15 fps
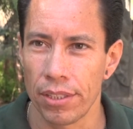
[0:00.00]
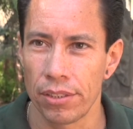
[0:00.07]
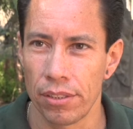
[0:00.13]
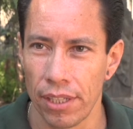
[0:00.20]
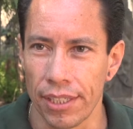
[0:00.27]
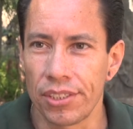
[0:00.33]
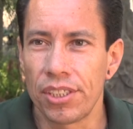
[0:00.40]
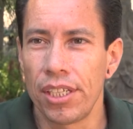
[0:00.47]

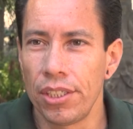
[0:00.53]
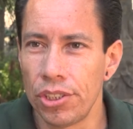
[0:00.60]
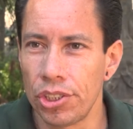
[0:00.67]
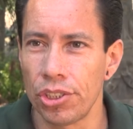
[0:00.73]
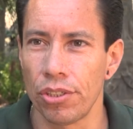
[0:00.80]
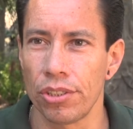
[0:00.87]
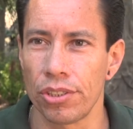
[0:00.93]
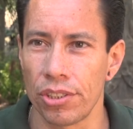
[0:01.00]
like
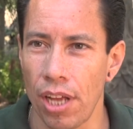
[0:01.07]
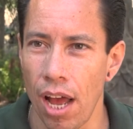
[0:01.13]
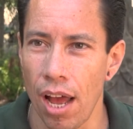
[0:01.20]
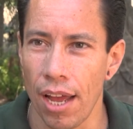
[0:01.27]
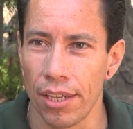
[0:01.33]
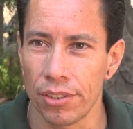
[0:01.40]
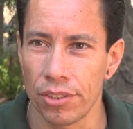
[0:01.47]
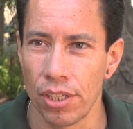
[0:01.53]
t-shirt
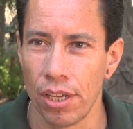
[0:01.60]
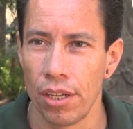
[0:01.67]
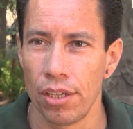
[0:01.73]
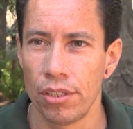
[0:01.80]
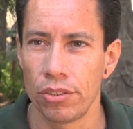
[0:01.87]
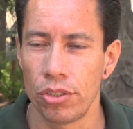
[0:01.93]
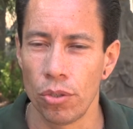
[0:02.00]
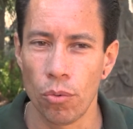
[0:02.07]
size,
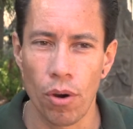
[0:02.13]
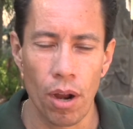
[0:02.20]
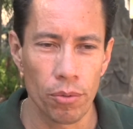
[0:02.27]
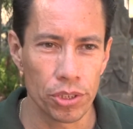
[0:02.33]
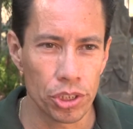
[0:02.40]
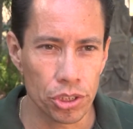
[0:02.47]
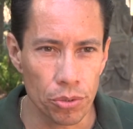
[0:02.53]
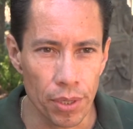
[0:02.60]
to where I
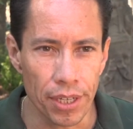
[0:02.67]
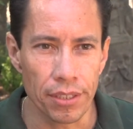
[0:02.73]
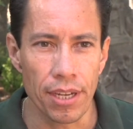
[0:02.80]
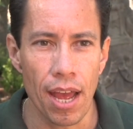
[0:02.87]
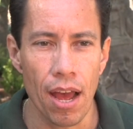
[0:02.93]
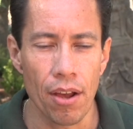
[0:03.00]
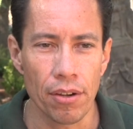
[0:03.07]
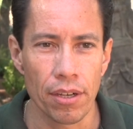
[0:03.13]
would shrink
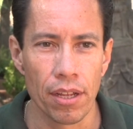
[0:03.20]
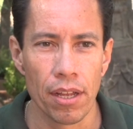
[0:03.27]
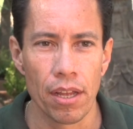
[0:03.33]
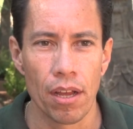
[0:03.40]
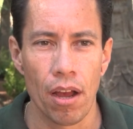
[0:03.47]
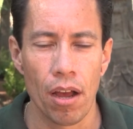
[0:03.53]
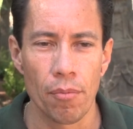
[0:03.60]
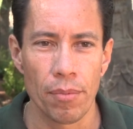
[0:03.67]
down
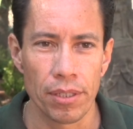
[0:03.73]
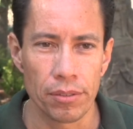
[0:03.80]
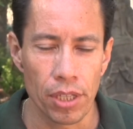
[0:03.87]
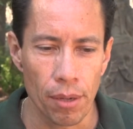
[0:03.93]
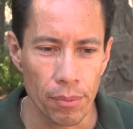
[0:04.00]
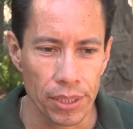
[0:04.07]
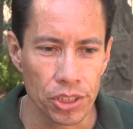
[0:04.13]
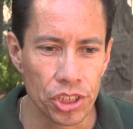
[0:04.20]
on
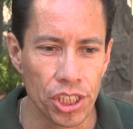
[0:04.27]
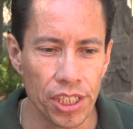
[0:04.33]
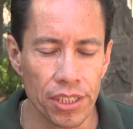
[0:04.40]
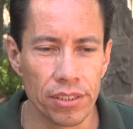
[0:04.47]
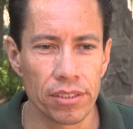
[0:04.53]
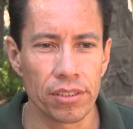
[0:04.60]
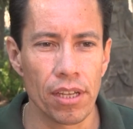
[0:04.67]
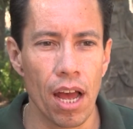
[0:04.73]
my
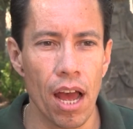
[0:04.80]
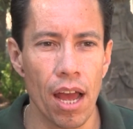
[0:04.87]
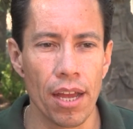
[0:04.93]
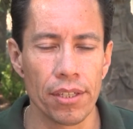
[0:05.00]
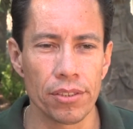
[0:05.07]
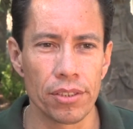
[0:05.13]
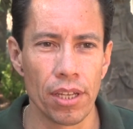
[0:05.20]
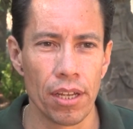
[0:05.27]
jean
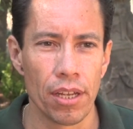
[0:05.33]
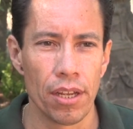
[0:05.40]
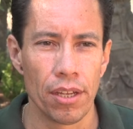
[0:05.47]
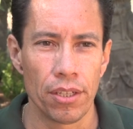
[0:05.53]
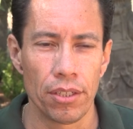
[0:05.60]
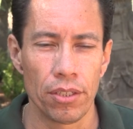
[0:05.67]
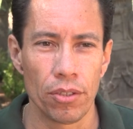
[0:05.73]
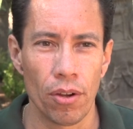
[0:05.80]
size,
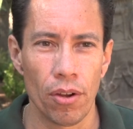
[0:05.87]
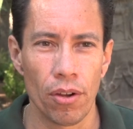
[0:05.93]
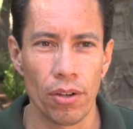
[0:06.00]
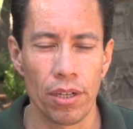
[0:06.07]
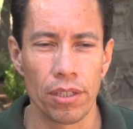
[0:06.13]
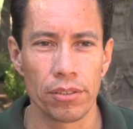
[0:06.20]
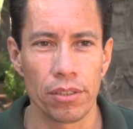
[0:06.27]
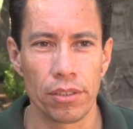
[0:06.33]

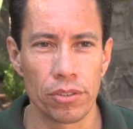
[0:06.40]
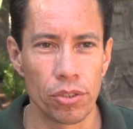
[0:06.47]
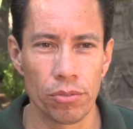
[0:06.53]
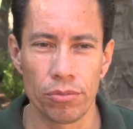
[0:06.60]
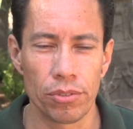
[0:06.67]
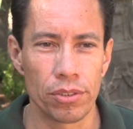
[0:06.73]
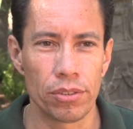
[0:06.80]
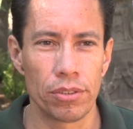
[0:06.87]
to
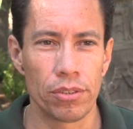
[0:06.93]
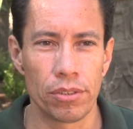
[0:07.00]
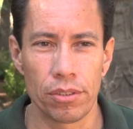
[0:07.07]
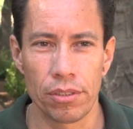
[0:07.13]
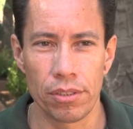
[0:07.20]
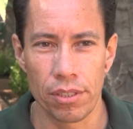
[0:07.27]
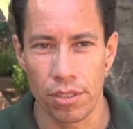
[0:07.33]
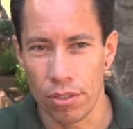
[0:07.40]

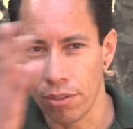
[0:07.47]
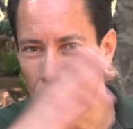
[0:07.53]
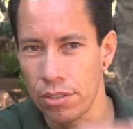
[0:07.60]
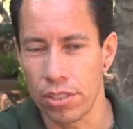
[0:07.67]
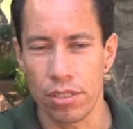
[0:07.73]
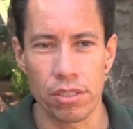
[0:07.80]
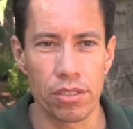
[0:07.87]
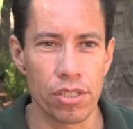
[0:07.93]

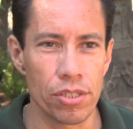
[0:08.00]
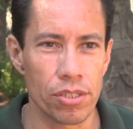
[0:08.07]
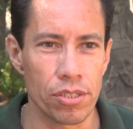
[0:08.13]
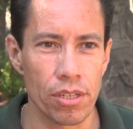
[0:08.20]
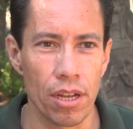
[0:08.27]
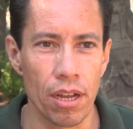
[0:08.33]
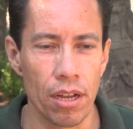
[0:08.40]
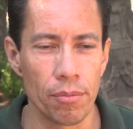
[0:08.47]
just
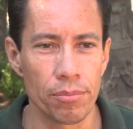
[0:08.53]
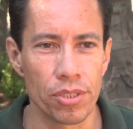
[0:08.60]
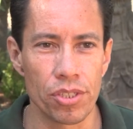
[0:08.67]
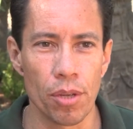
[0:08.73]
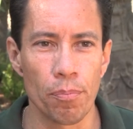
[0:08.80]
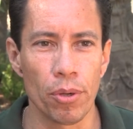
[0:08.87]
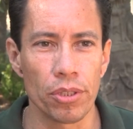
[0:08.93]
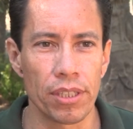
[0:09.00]

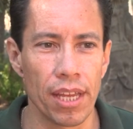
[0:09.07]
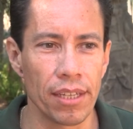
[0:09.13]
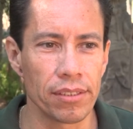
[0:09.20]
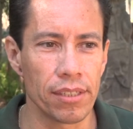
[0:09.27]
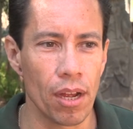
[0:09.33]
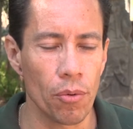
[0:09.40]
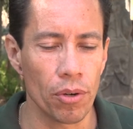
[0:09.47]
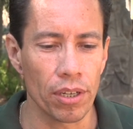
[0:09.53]
simple things
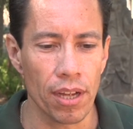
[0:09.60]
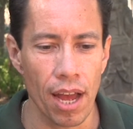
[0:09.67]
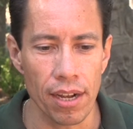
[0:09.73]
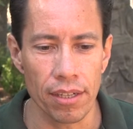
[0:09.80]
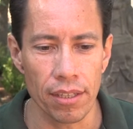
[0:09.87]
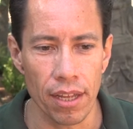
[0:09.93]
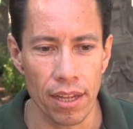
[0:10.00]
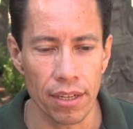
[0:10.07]
that were kind
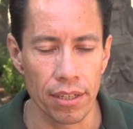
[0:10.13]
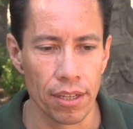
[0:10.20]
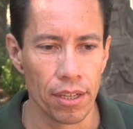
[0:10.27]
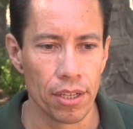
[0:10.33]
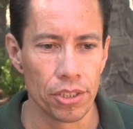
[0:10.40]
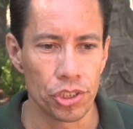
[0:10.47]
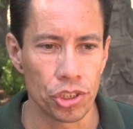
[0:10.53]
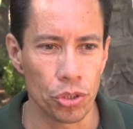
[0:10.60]
of like
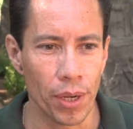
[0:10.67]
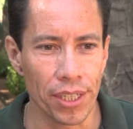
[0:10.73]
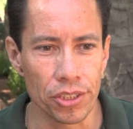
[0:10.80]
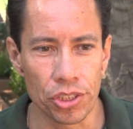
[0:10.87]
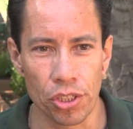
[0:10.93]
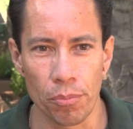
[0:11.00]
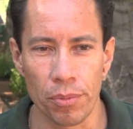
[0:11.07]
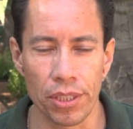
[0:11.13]

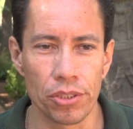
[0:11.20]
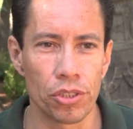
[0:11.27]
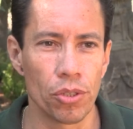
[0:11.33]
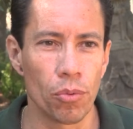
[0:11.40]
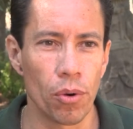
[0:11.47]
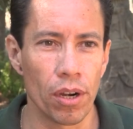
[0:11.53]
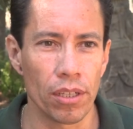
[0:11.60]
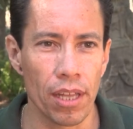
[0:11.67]
strange to me, to
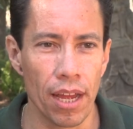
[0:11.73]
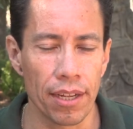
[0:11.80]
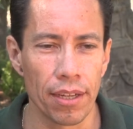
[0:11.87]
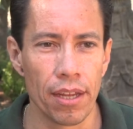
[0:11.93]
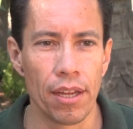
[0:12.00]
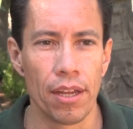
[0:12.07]
where like,